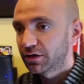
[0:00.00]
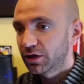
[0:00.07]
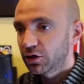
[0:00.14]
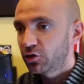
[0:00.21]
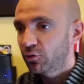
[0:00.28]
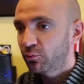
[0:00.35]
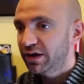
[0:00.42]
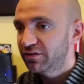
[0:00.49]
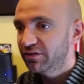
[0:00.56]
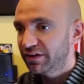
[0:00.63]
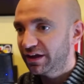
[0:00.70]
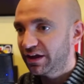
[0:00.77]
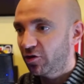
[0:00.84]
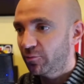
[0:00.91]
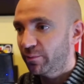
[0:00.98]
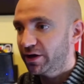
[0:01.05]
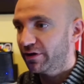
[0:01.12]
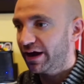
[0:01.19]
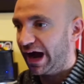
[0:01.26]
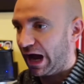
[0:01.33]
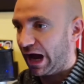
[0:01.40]
Your brain doesn't care about
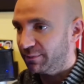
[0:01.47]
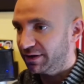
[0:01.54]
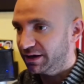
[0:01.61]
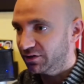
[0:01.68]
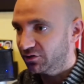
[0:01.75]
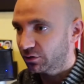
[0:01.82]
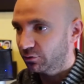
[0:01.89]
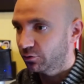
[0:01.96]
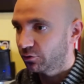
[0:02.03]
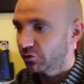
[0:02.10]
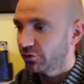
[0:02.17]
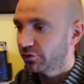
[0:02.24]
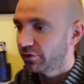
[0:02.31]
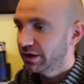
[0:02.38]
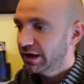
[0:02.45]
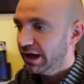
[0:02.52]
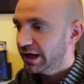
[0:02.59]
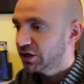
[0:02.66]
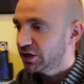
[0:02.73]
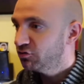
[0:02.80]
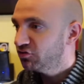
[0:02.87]
your happiness, or
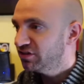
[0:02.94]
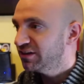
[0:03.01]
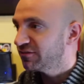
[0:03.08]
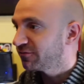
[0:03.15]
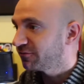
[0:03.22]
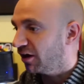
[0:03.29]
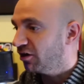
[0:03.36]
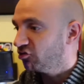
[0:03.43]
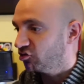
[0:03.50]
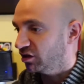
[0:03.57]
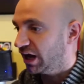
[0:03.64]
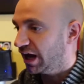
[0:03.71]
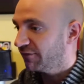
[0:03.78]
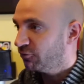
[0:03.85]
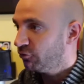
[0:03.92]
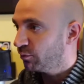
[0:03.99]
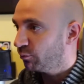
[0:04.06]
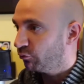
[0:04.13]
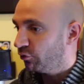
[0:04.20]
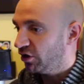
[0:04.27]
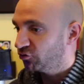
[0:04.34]
you just need to function. And if you're
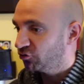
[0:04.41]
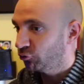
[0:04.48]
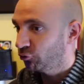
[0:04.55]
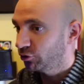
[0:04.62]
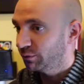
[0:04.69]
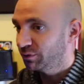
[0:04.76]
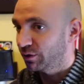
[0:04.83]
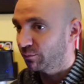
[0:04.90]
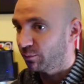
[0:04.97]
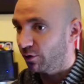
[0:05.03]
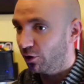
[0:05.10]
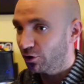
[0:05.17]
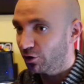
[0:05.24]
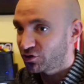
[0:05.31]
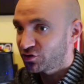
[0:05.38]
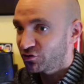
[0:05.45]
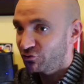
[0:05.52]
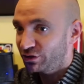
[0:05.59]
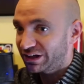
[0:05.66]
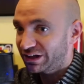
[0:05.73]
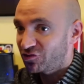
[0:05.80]
depressed, curled up in a ball because you've
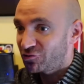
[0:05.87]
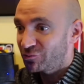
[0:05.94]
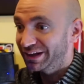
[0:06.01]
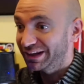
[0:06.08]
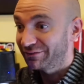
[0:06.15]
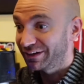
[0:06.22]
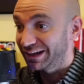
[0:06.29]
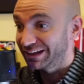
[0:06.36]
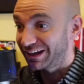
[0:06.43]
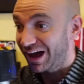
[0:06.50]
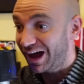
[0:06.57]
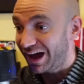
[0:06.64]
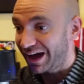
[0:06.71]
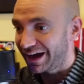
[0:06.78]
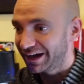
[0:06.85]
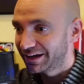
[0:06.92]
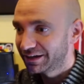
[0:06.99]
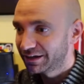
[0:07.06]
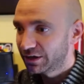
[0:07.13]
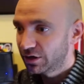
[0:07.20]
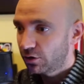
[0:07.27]
realized you've been living a lie,
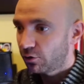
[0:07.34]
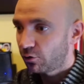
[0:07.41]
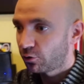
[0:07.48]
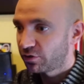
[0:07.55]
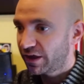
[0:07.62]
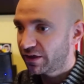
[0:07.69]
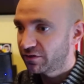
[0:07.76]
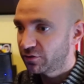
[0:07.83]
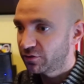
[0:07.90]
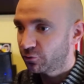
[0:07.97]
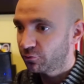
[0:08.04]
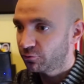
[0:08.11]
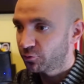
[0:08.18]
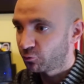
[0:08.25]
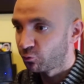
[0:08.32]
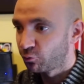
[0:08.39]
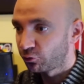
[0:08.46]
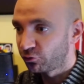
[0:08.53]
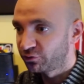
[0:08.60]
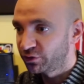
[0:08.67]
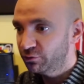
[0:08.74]
or that your
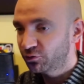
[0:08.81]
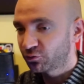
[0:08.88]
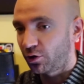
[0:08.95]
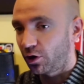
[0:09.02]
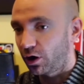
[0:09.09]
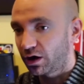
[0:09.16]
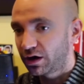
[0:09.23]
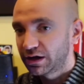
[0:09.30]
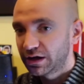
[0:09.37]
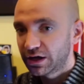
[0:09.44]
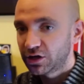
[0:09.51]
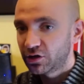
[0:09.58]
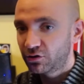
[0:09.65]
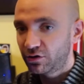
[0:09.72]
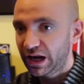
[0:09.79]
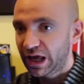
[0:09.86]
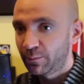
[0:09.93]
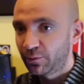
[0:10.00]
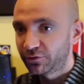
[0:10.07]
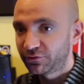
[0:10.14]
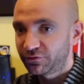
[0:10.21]
worldview is wrong, you're not
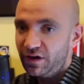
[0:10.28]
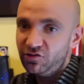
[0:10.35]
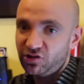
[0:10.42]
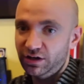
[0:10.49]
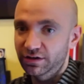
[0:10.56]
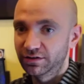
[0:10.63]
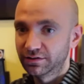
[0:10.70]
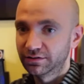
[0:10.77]
able to function.